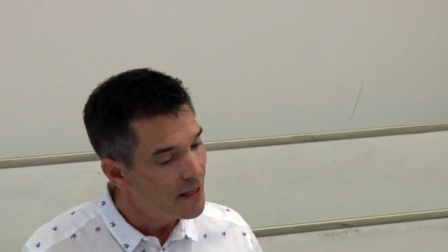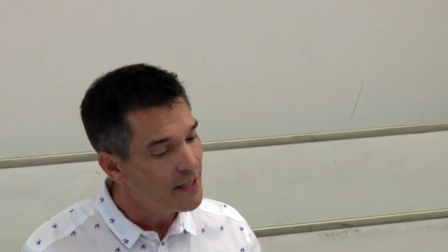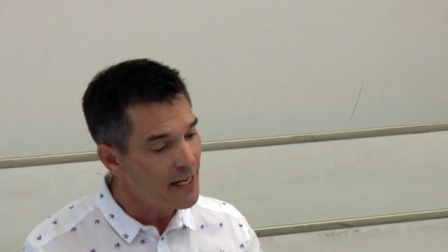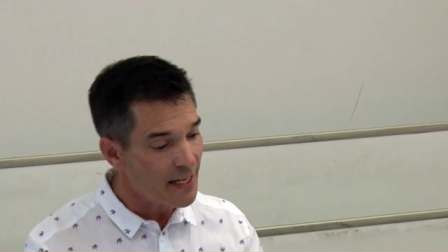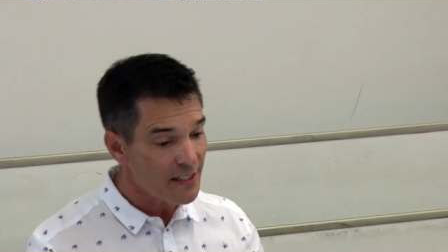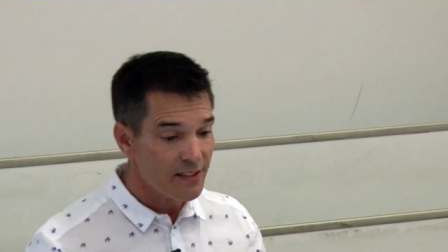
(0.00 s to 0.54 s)

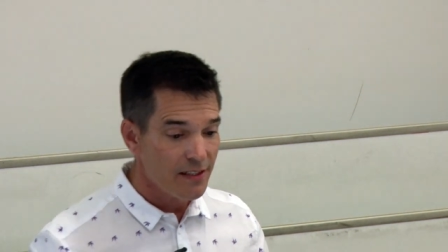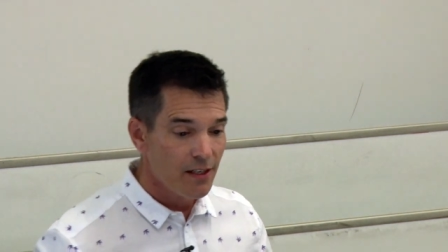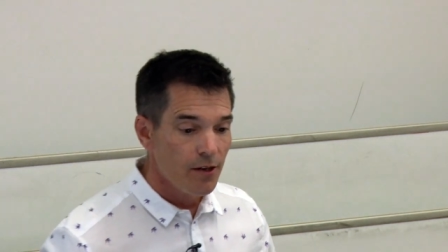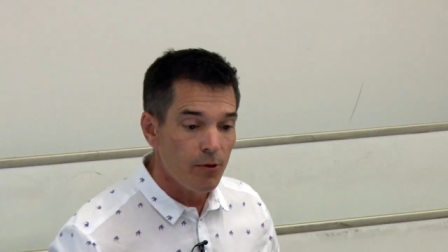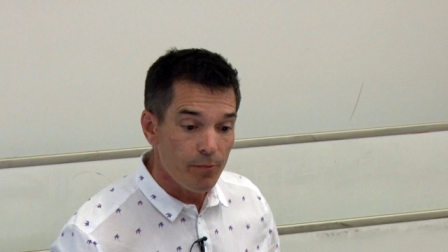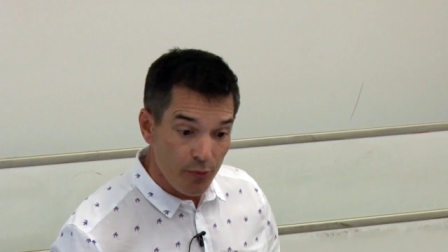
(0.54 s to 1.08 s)
Yes,
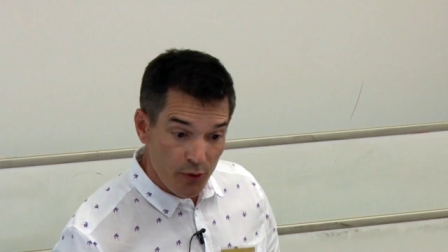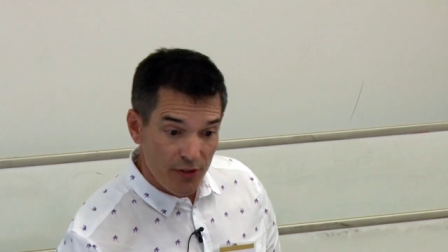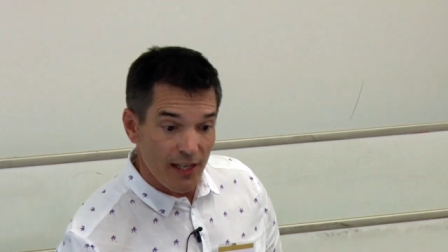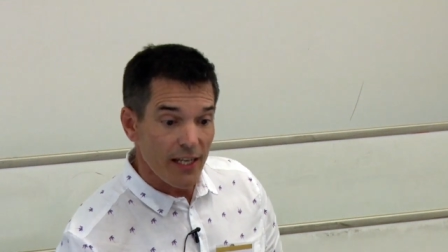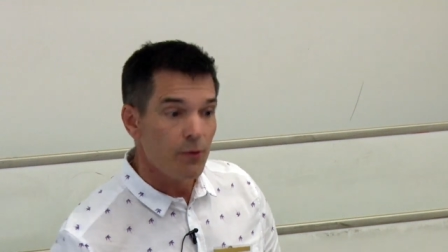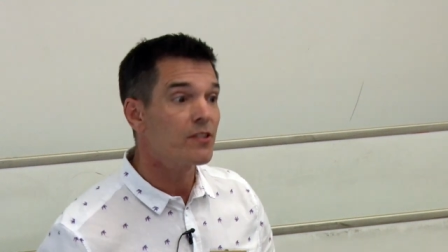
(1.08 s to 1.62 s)
but Bruce
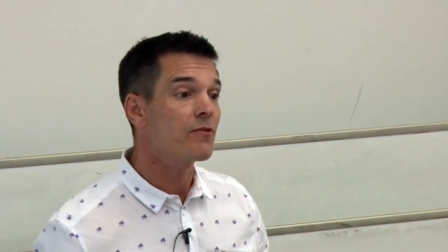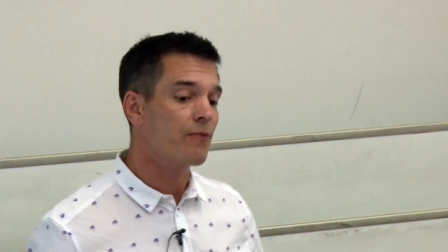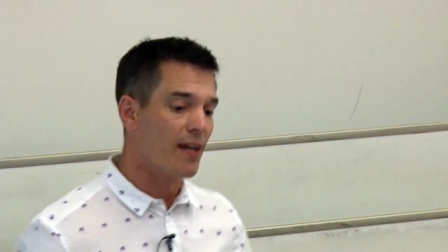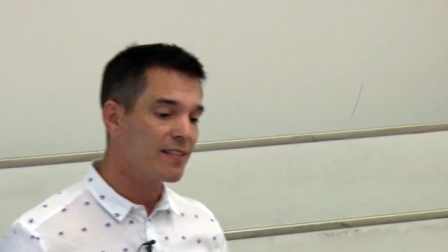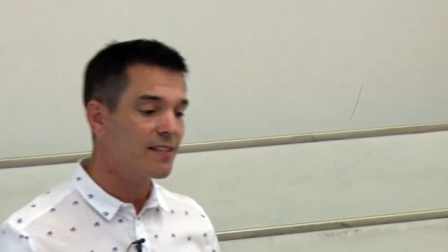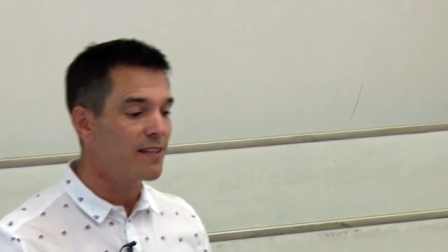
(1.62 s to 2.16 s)
Lee was as
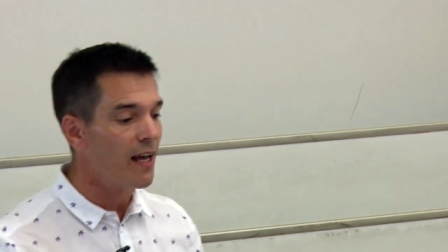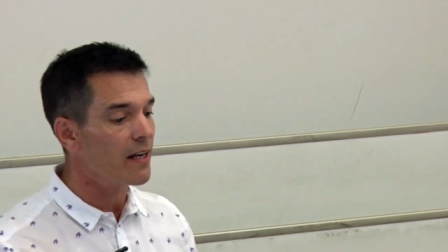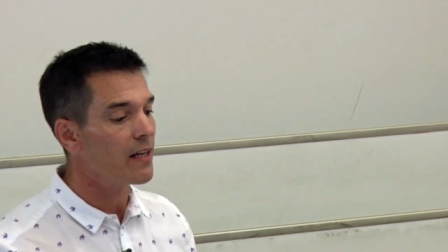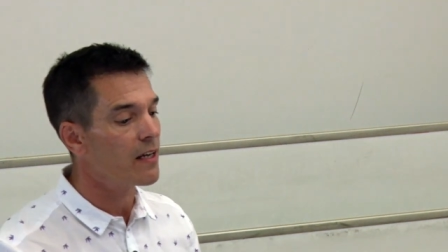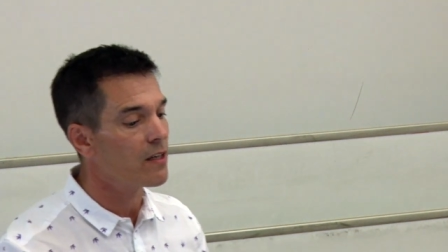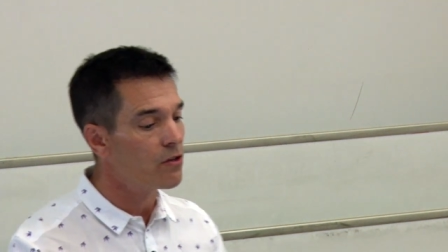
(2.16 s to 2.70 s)
fast as
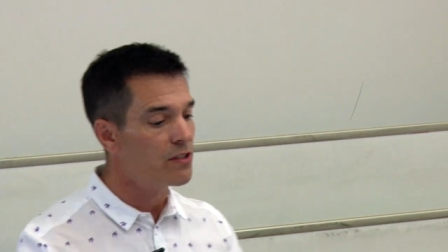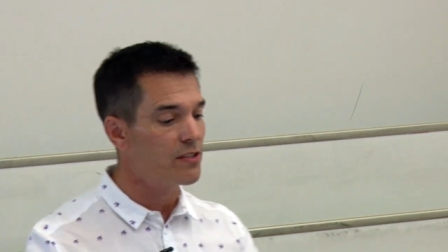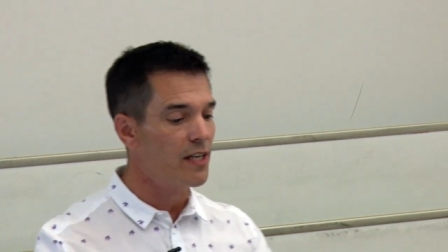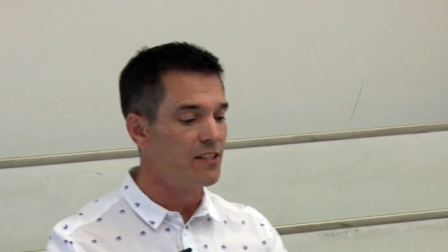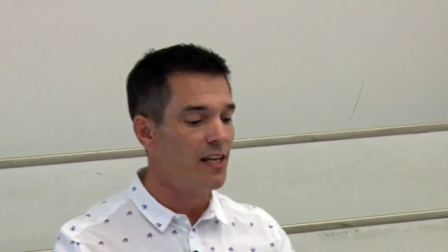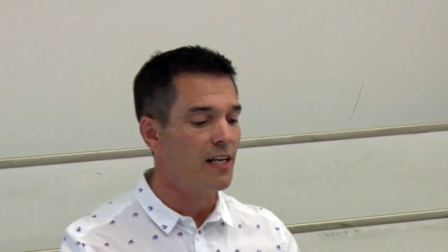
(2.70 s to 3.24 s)
lightning and could
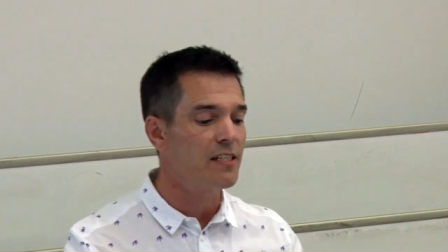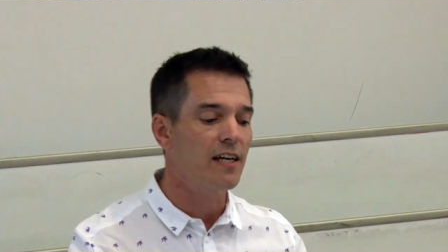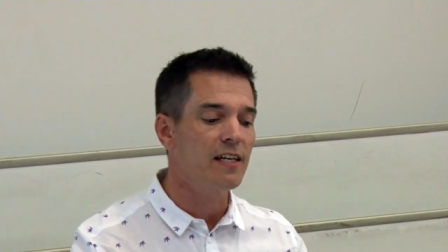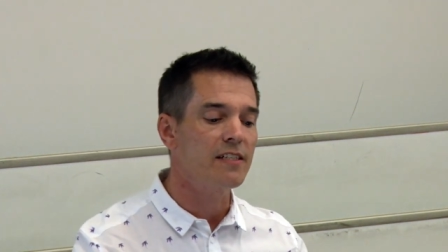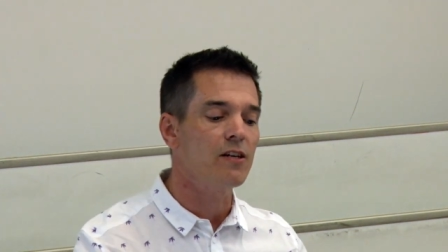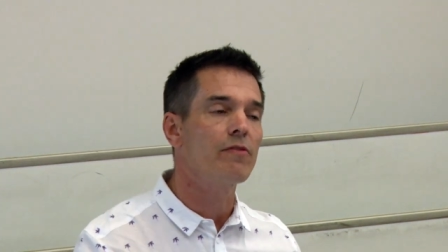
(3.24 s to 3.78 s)
snatch Ali's
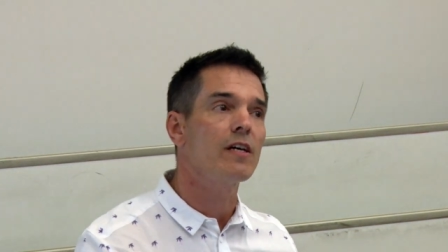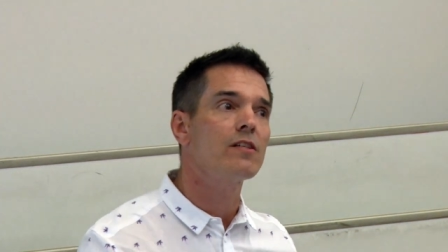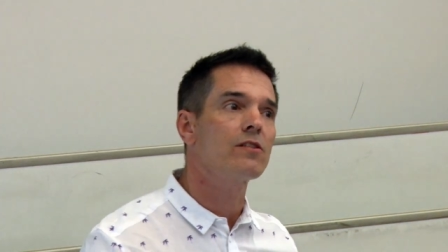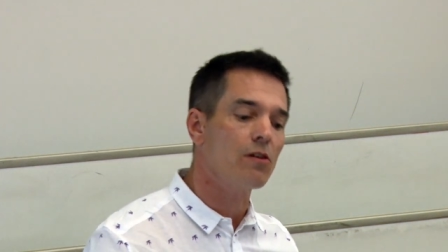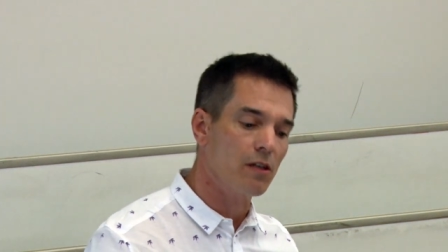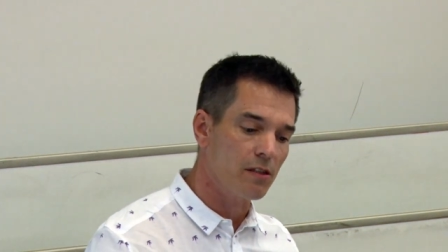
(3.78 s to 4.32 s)
eyes out of their
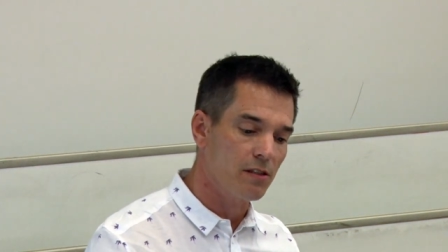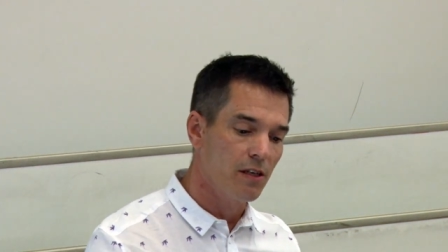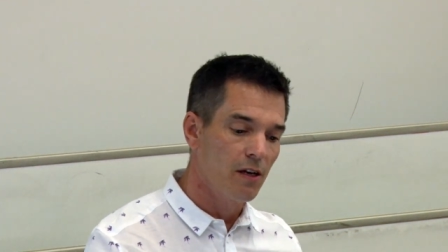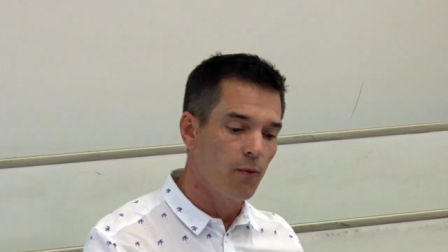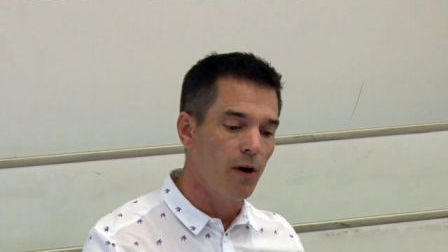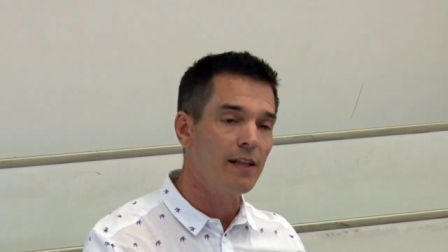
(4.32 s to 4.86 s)
sockets
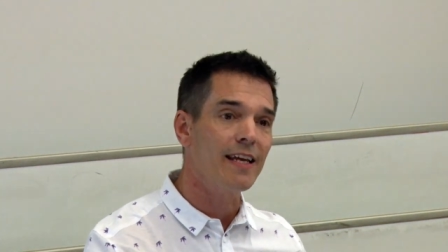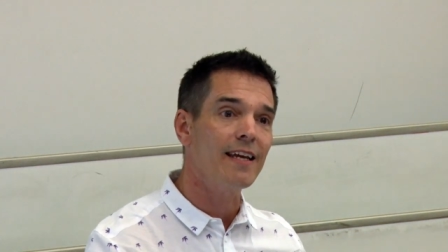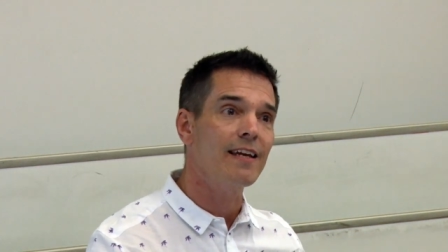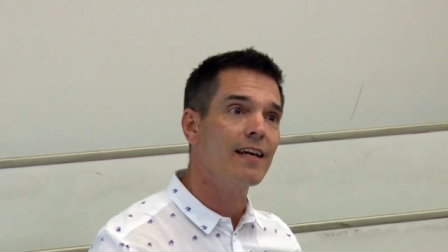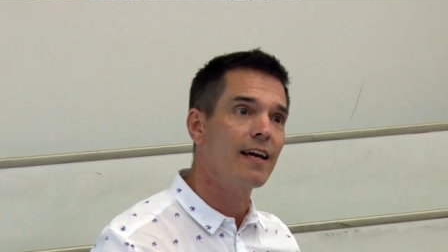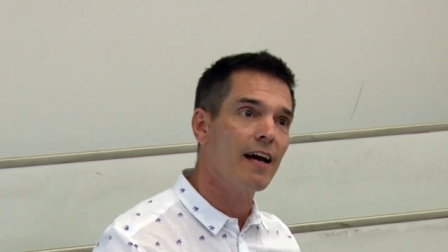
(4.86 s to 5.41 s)
while
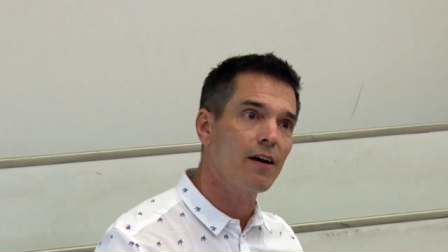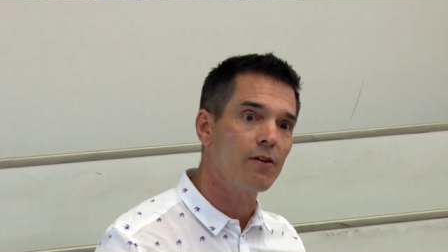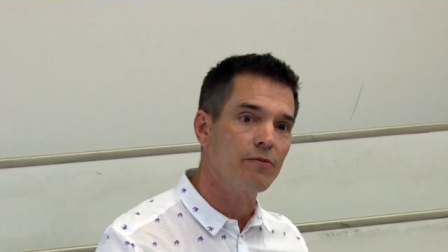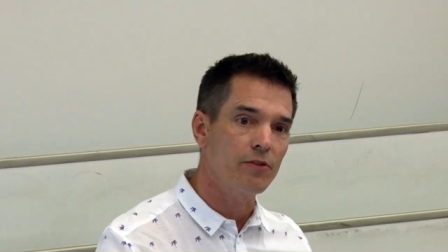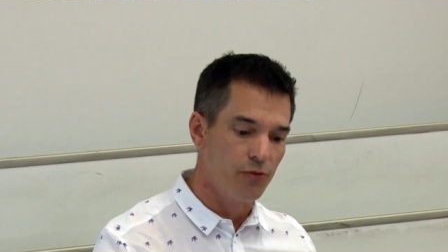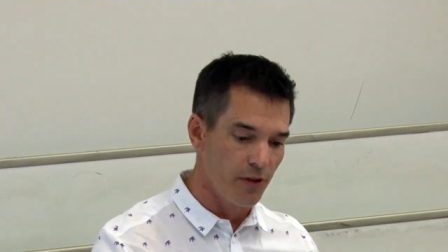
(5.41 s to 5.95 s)
kicking a cat out
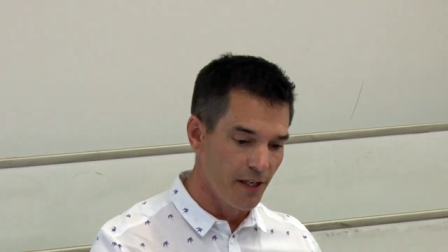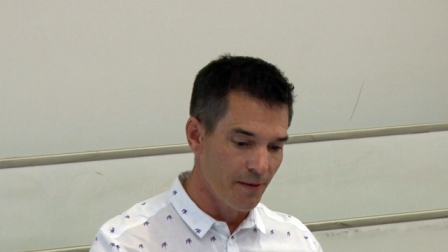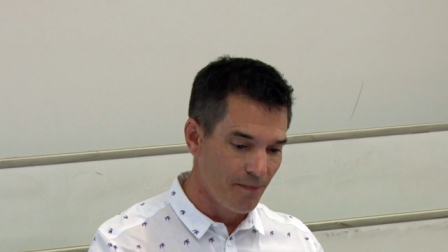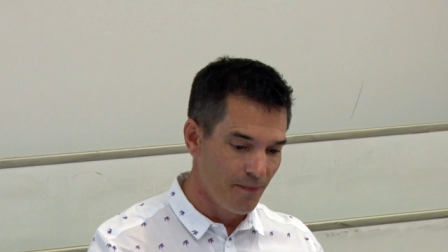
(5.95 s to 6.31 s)
of a tree.